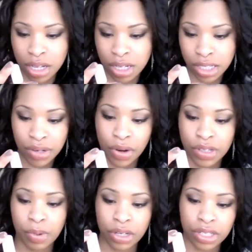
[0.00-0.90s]
Tea
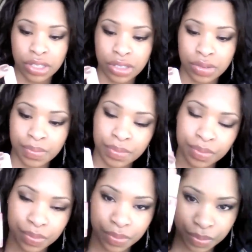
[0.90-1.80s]
Rose Polish,
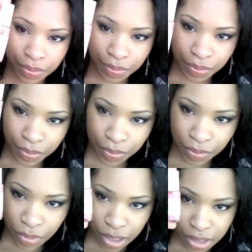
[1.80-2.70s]

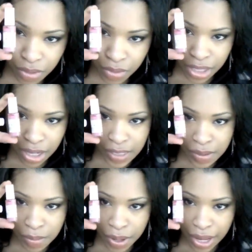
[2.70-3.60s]
and it's a really
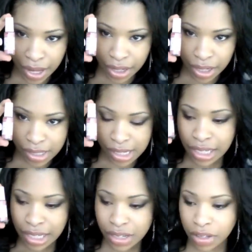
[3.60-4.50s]
nice pink.
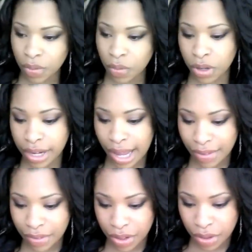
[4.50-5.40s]
slightly darker than Warwick
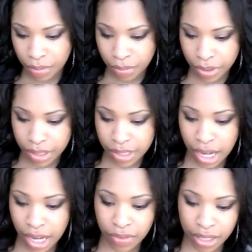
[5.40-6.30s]
Avenue, but it's
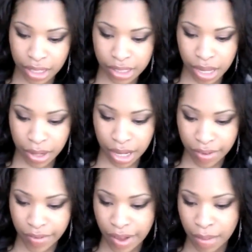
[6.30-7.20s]
kind of like the same
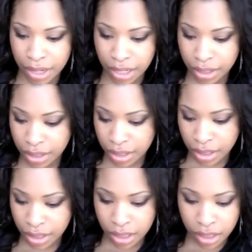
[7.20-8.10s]
kind of family,
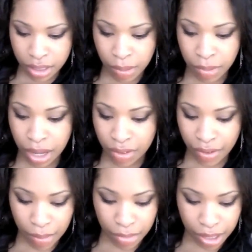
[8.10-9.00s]
same colour
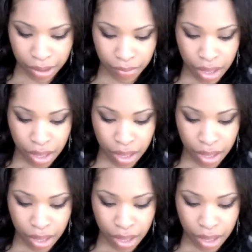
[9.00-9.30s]
family.